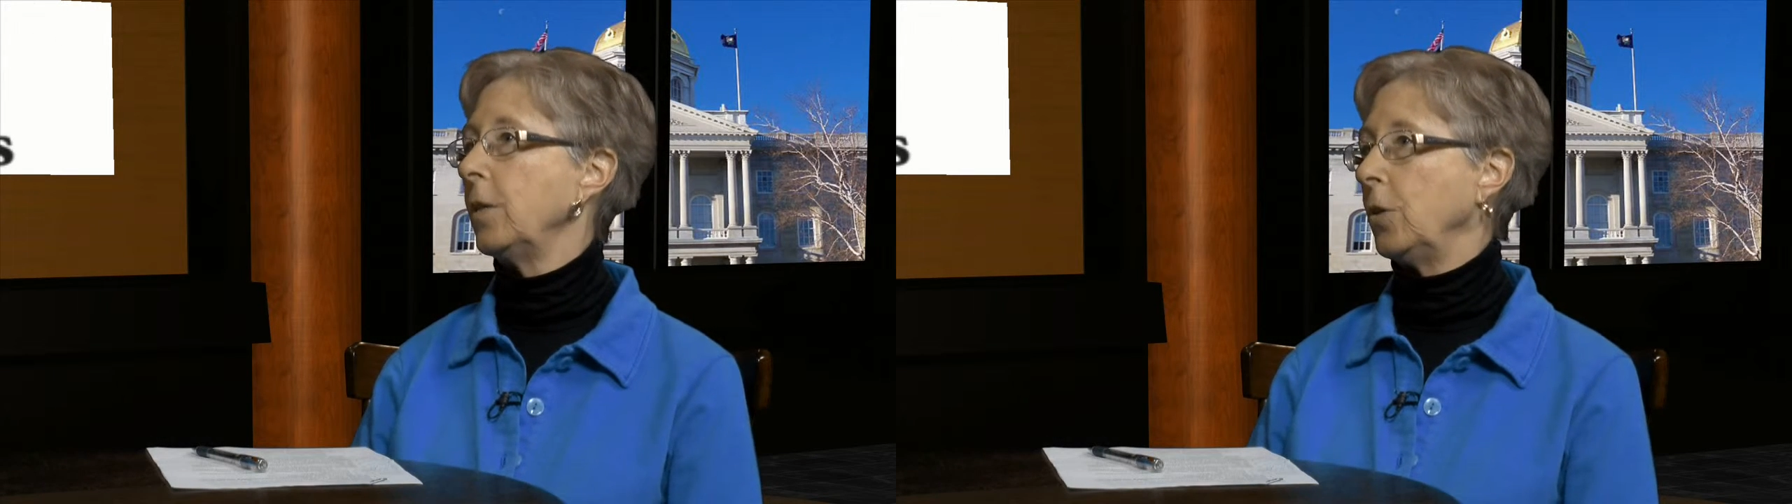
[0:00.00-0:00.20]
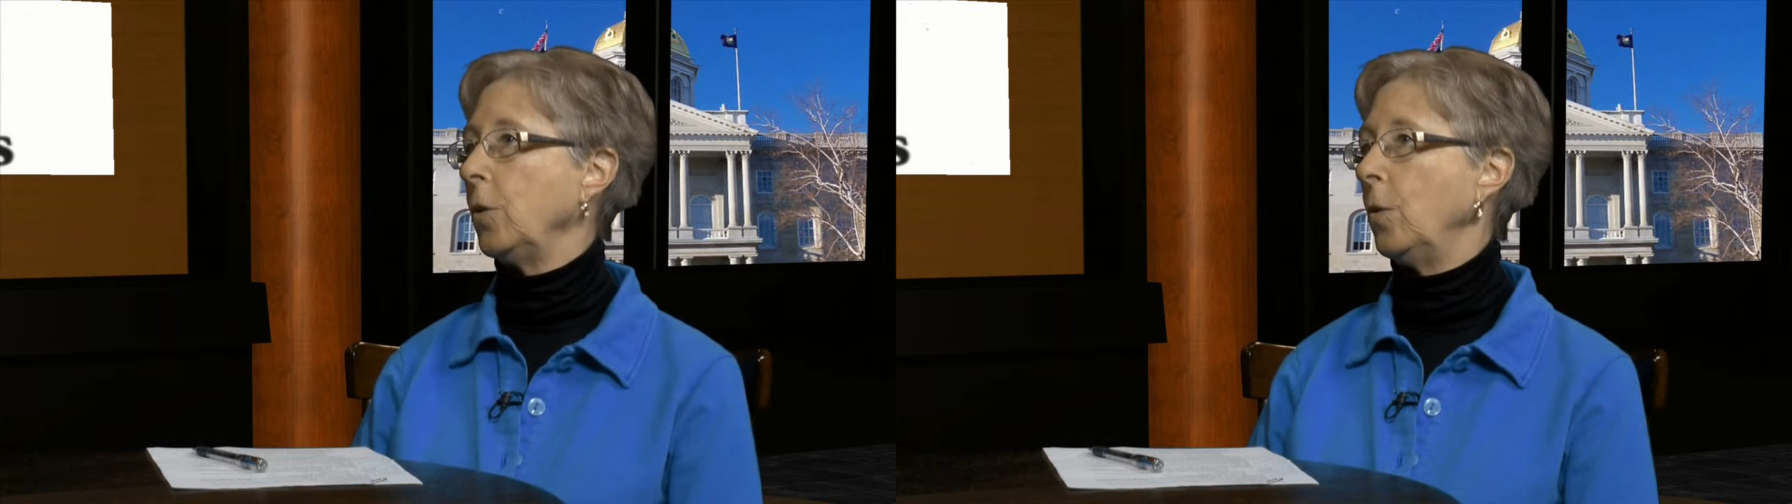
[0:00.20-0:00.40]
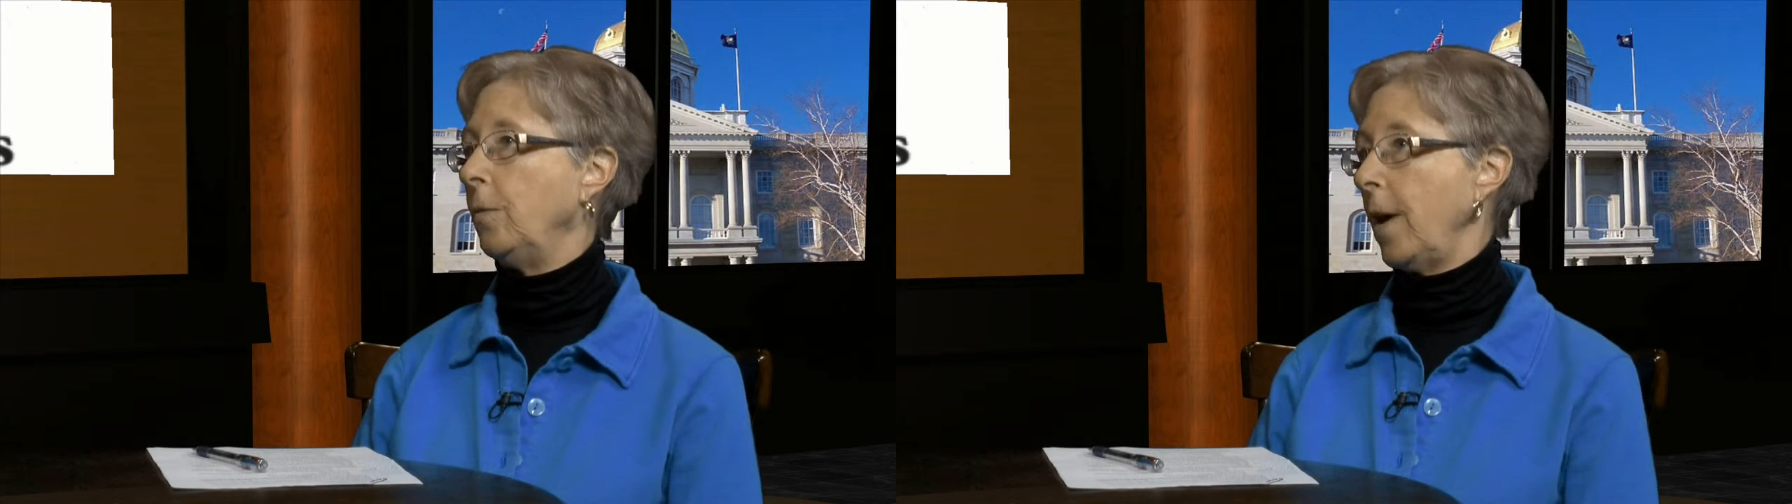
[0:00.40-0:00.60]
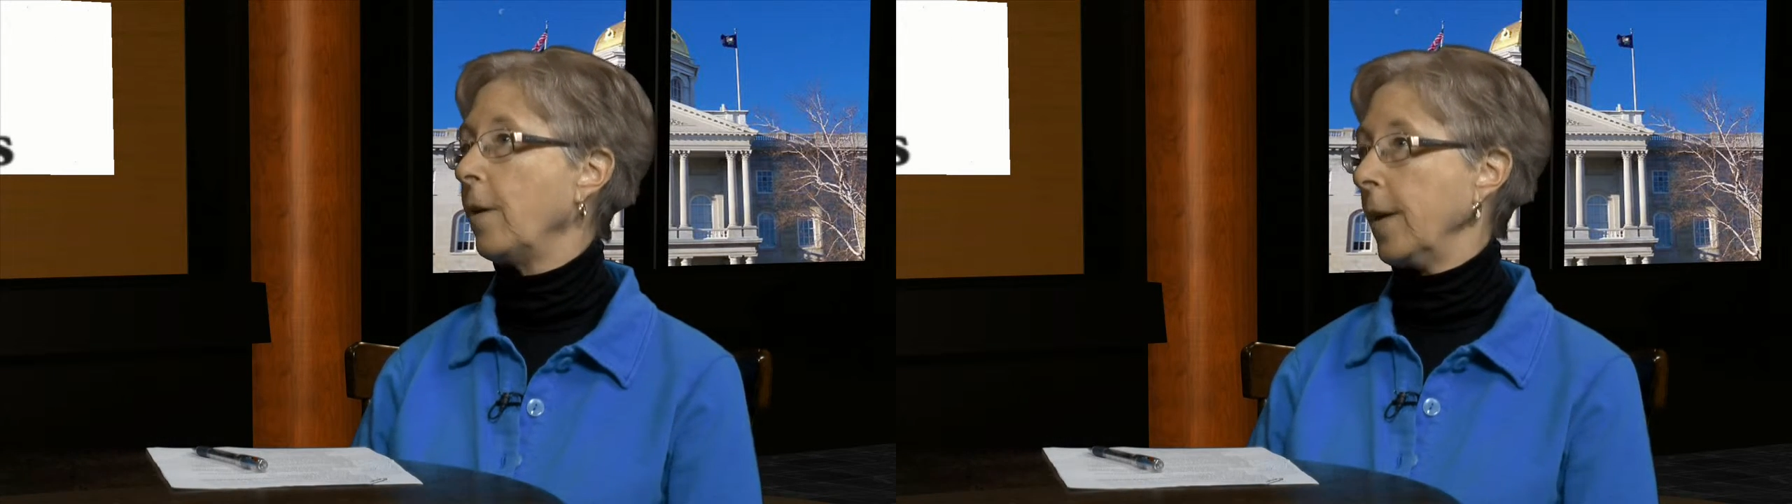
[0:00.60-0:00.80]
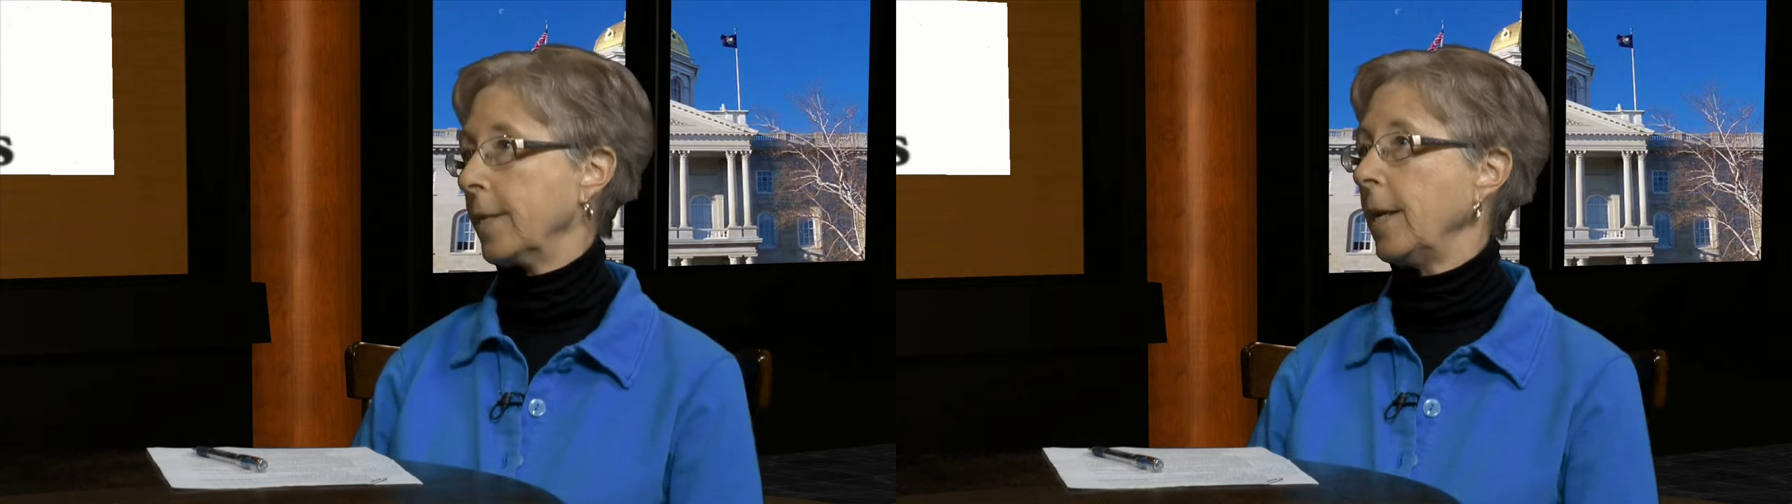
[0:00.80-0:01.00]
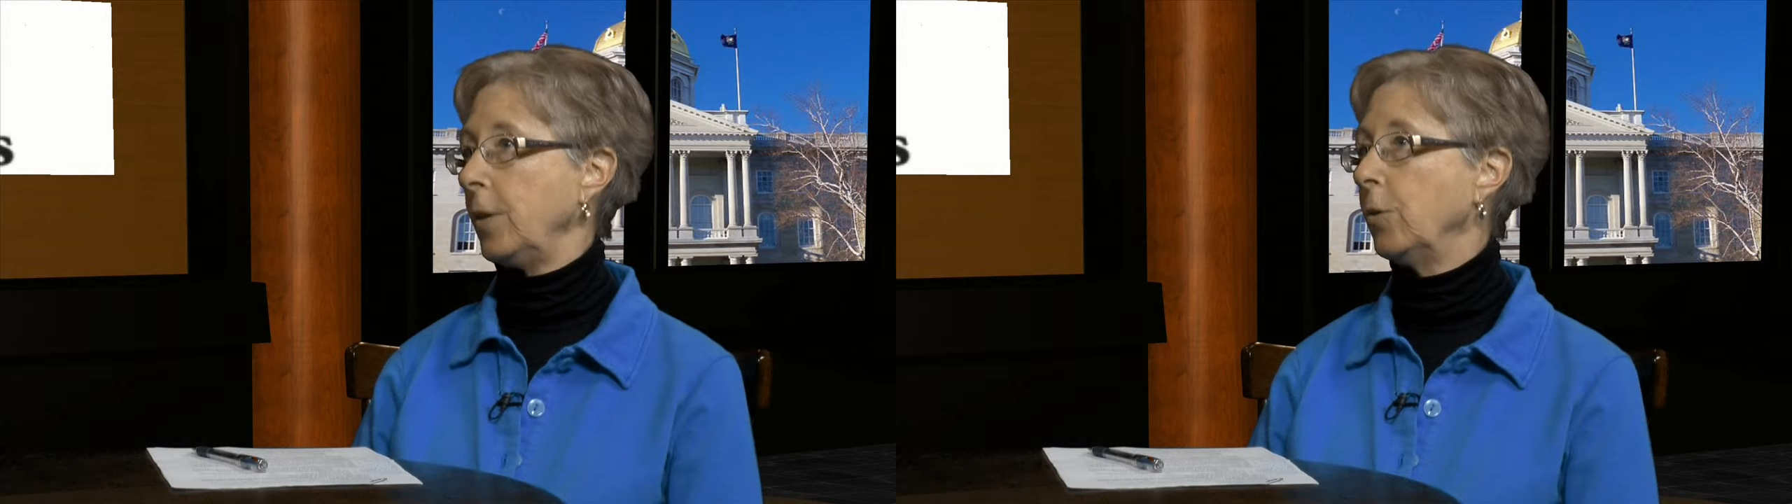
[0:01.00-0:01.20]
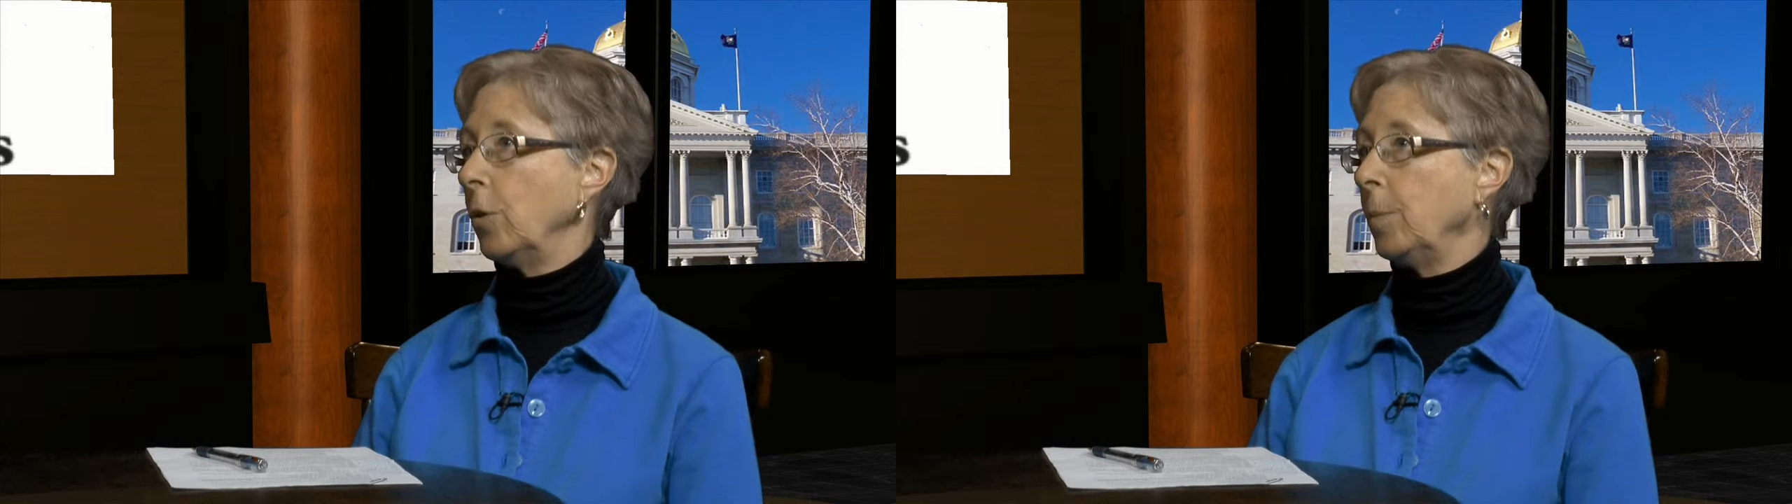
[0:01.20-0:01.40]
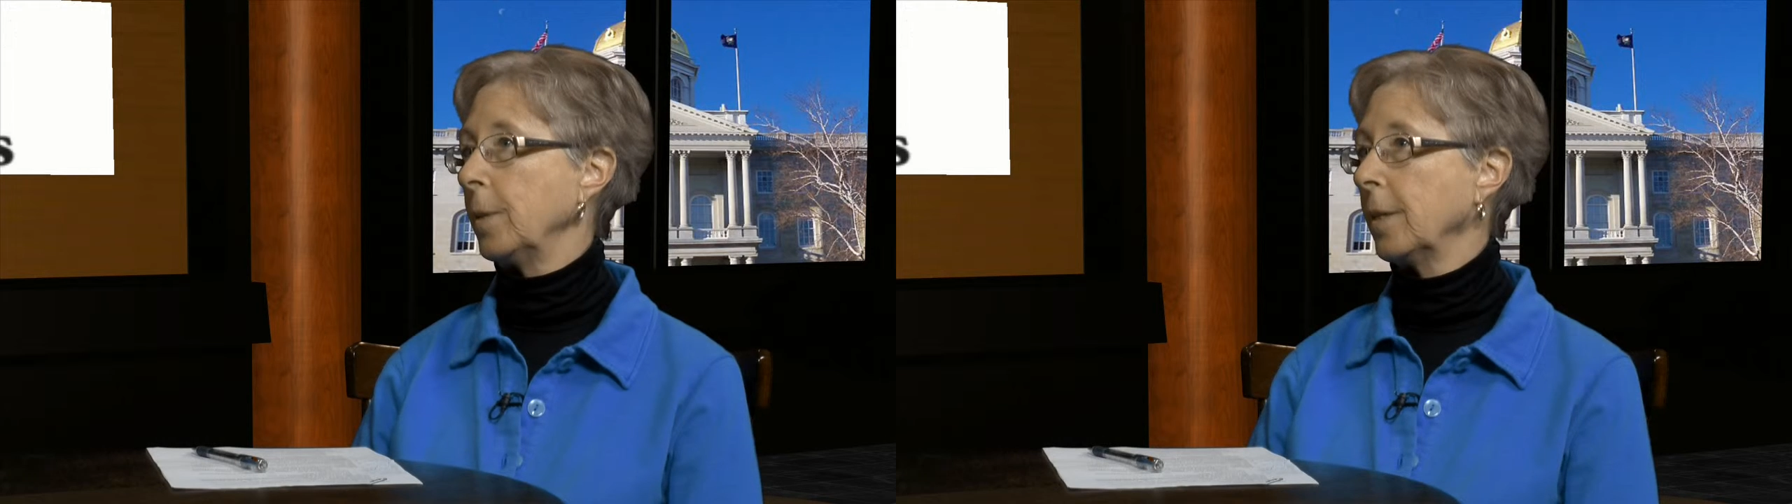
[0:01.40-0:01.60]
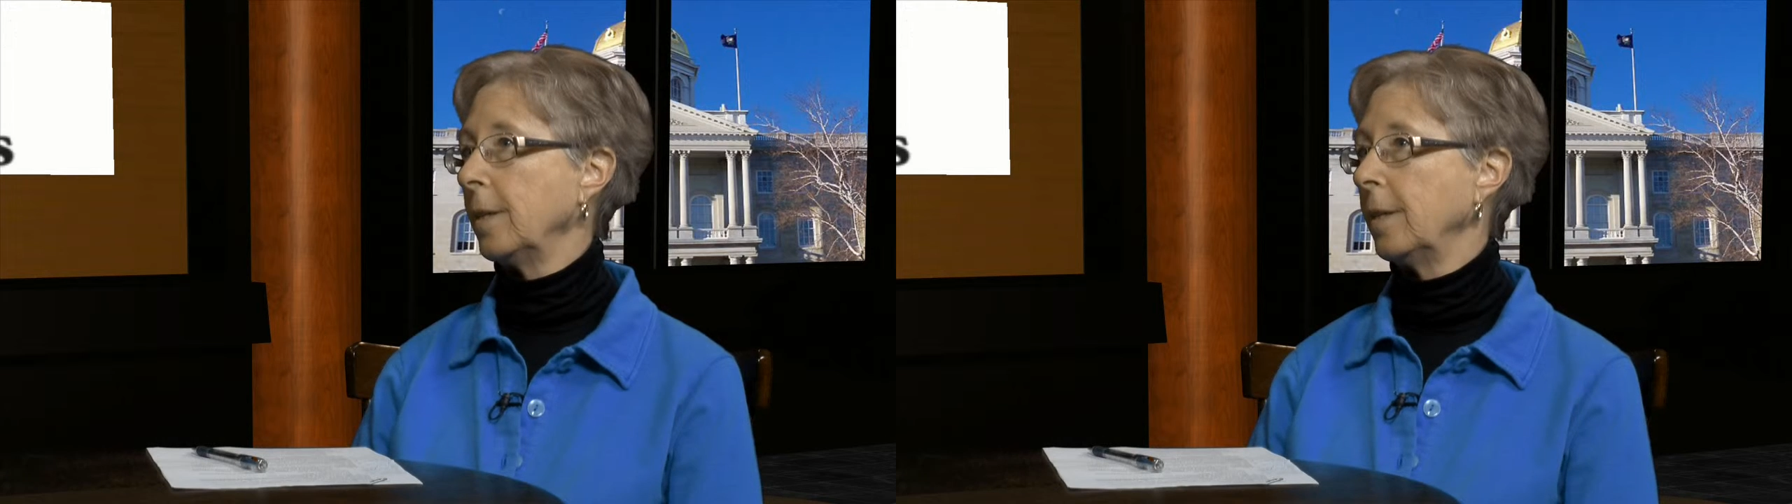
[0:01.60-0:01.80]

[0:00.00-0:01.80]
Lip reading: to various age groups.